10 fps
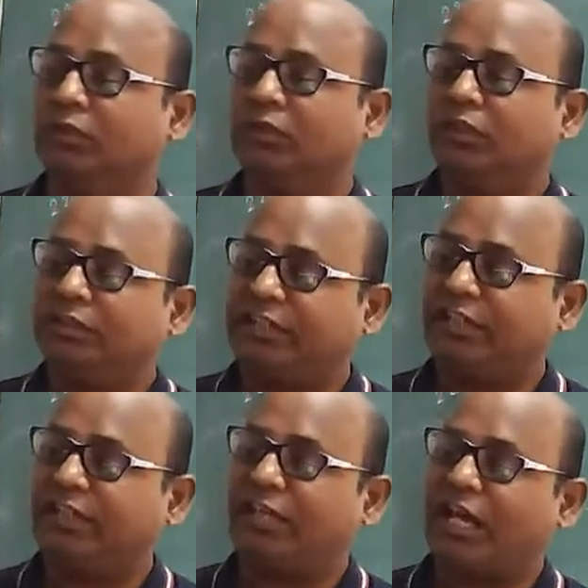
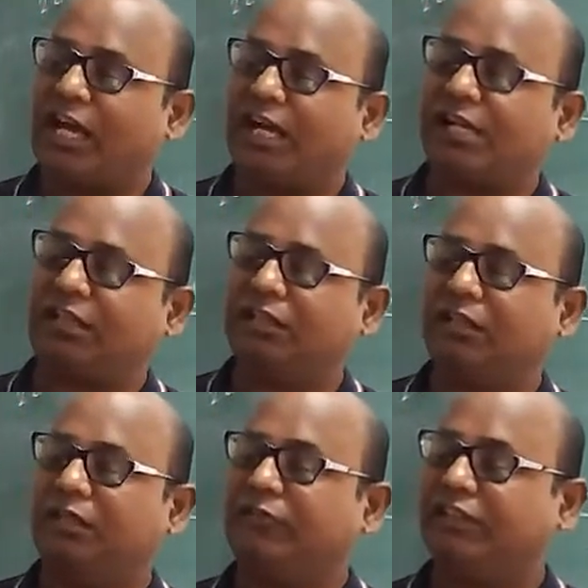there are
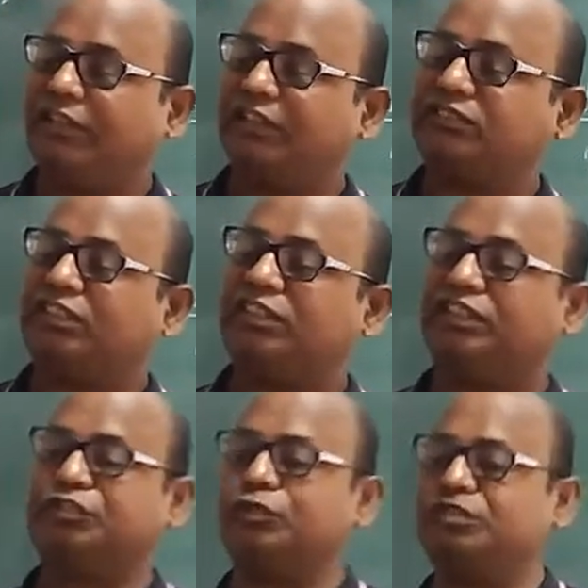various other
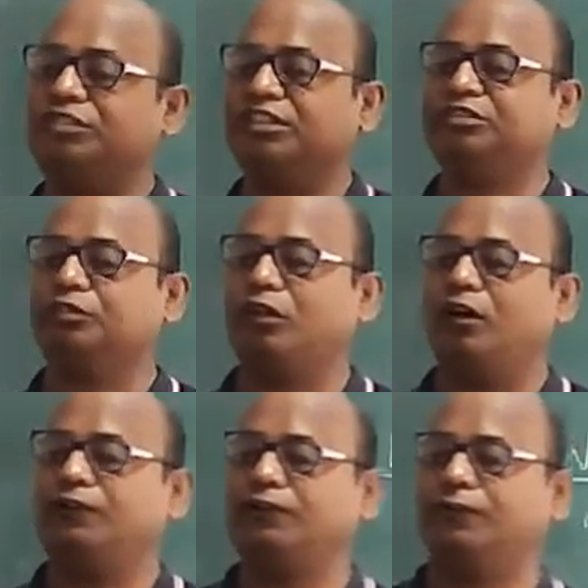sources
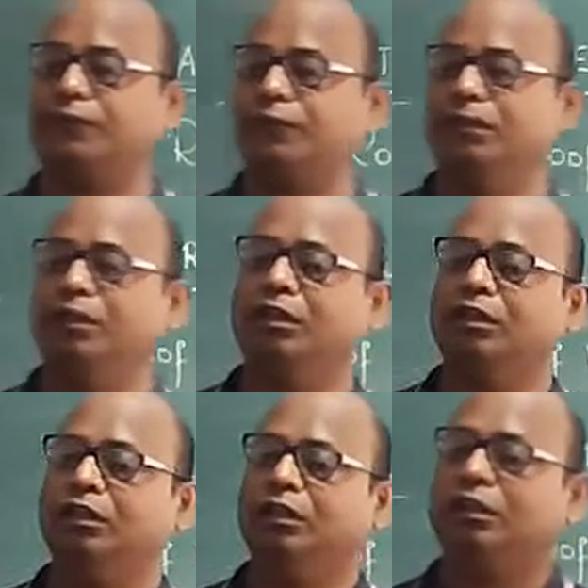of
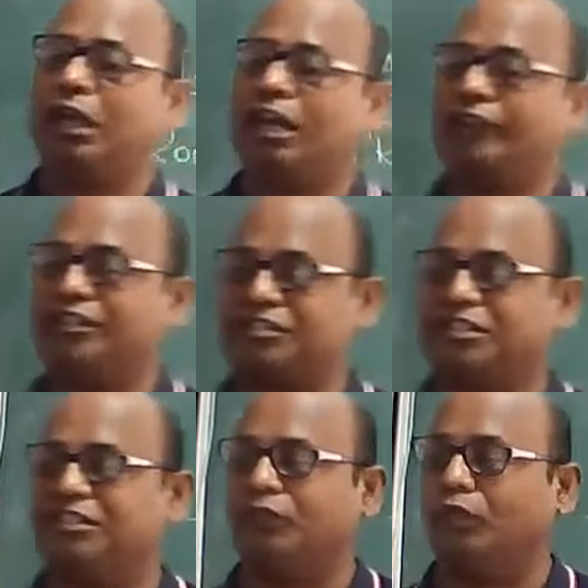harvesting
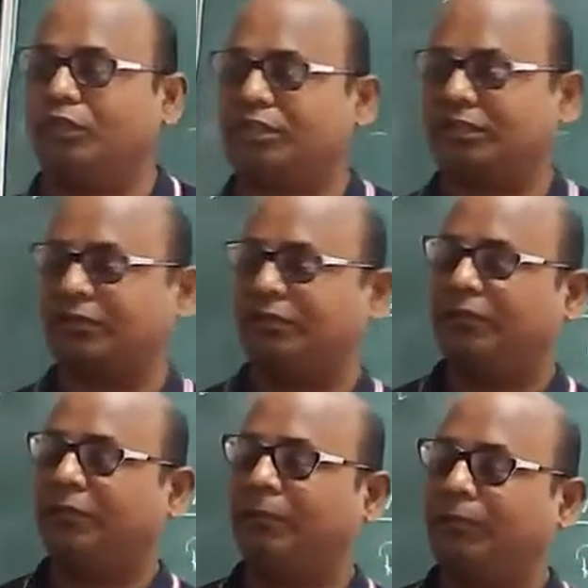the water.
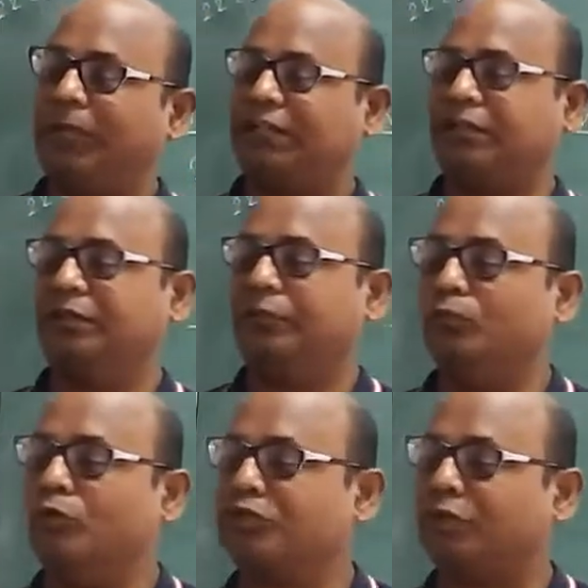But
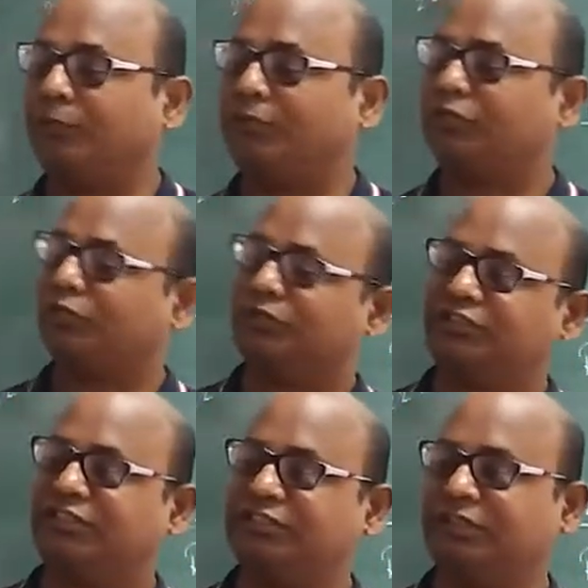most of the
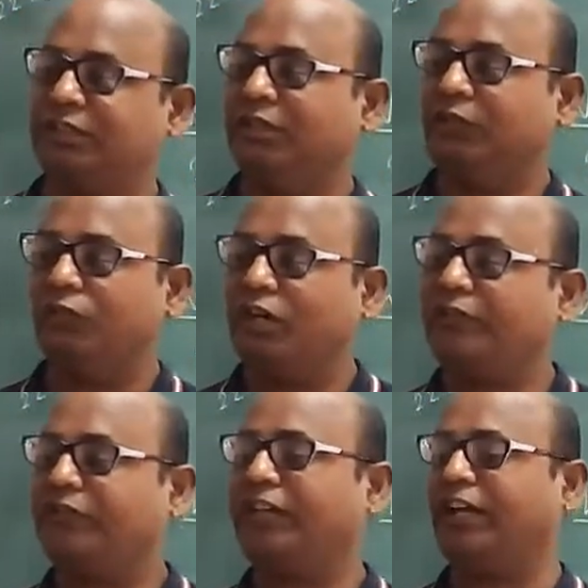sources, what
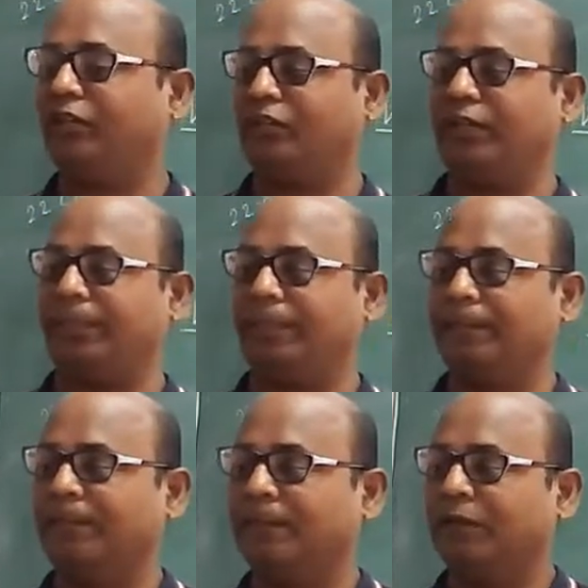we have done,
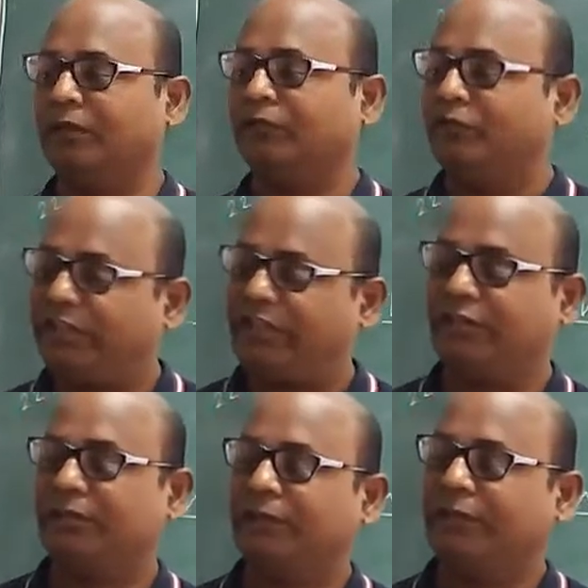
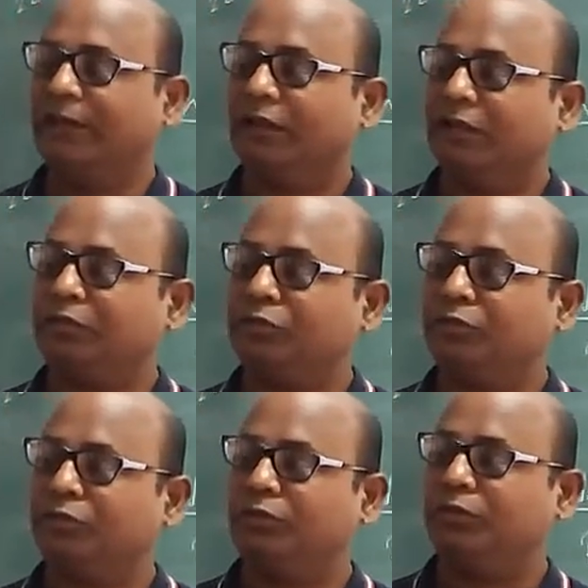we, you know,
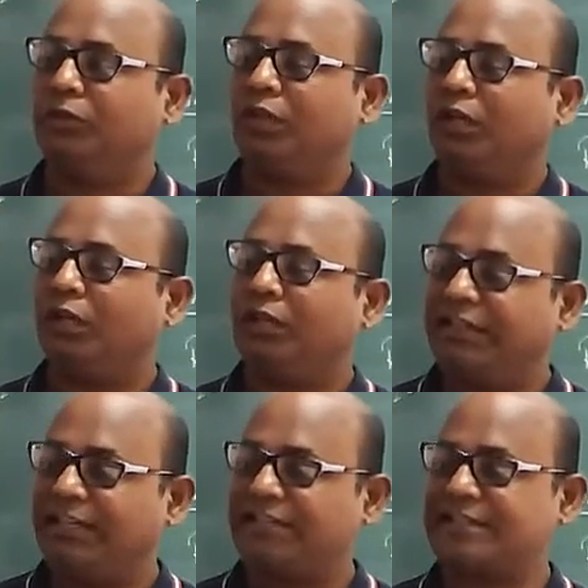
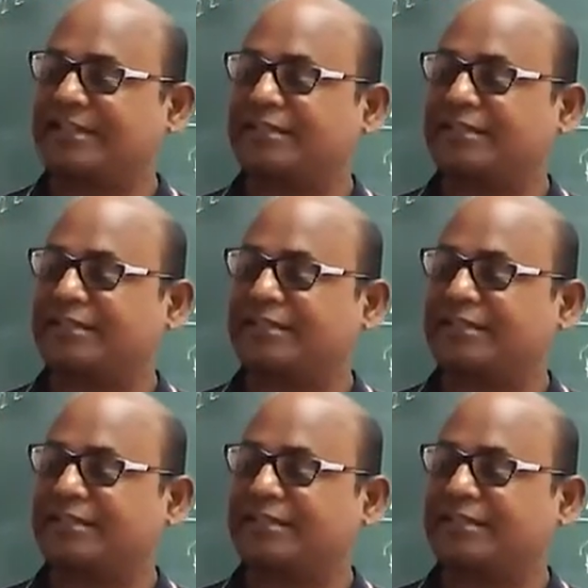lakes,